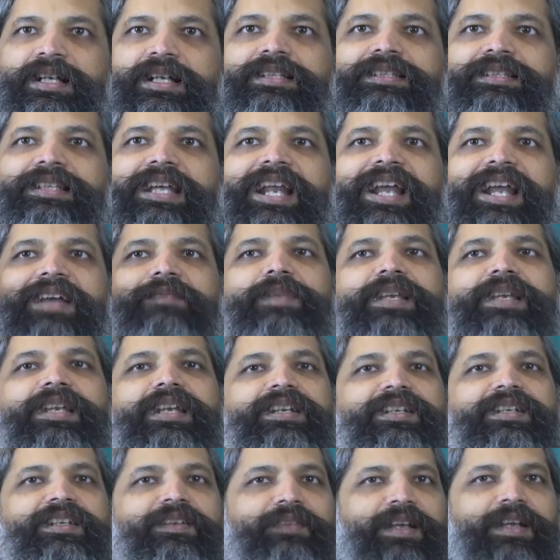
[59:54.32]
there have been
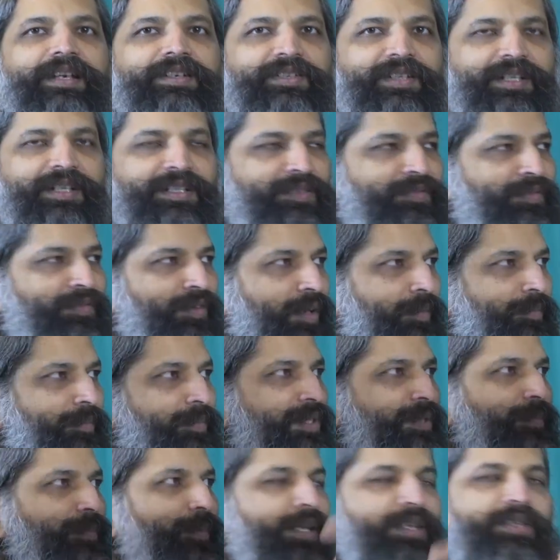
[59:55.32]
interventions from
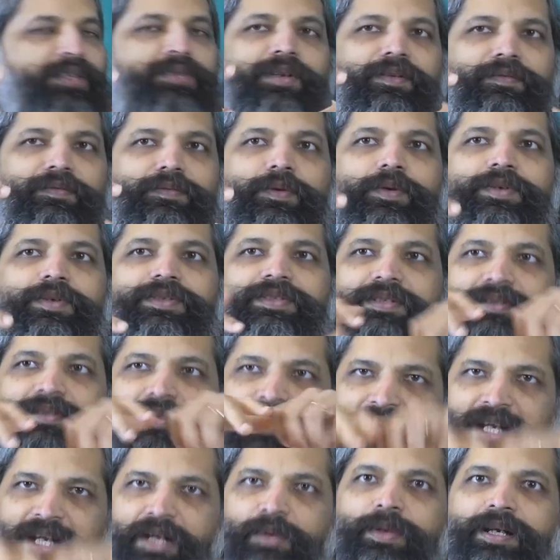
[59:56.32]
spiritual
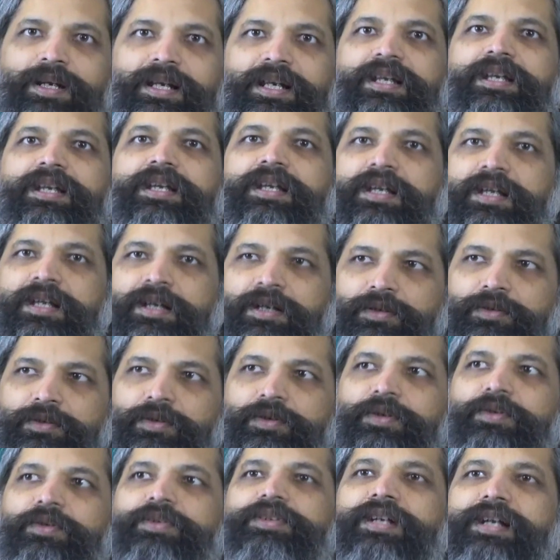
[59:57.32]
forces equally to
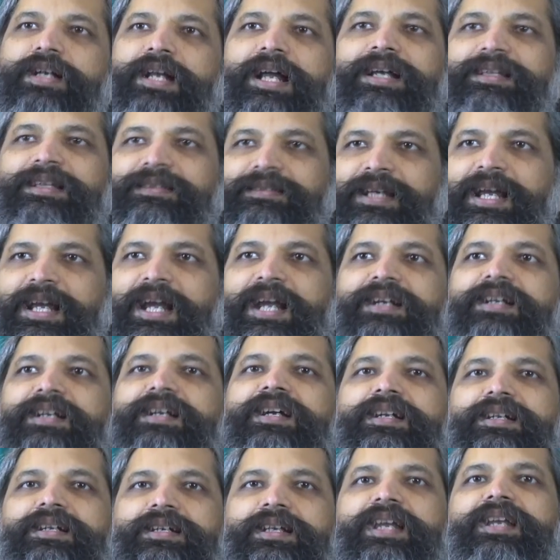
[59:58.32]
neutralize and
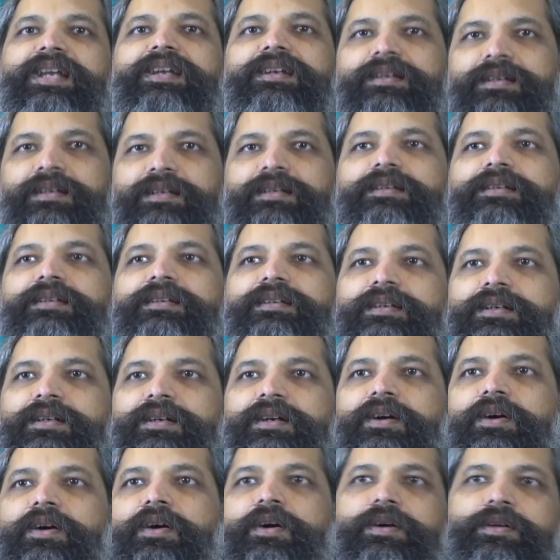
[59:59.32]
contain
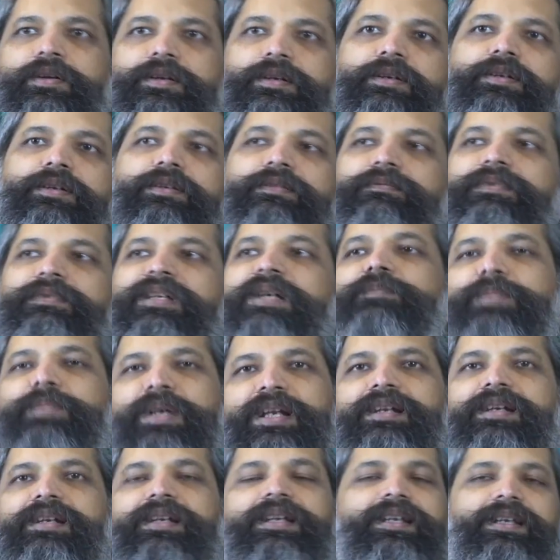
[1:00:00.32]
or
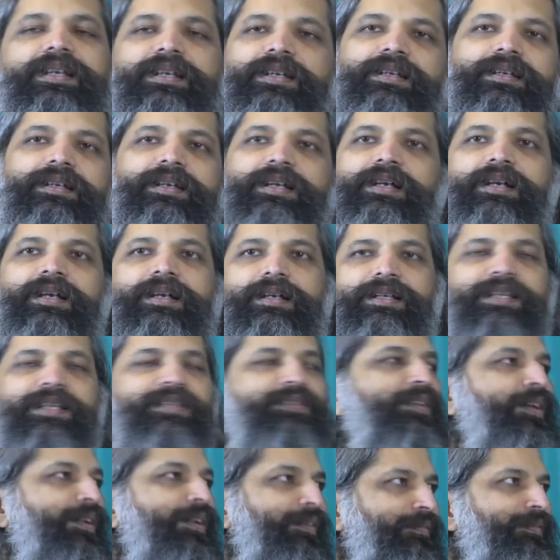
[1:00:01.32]
completely
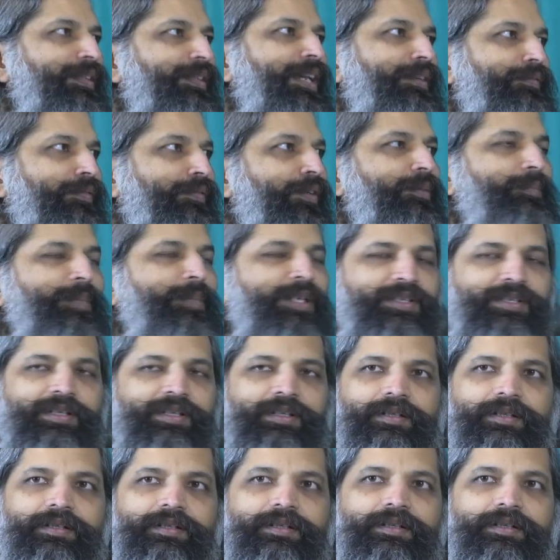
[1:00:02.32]
dissolve that formation.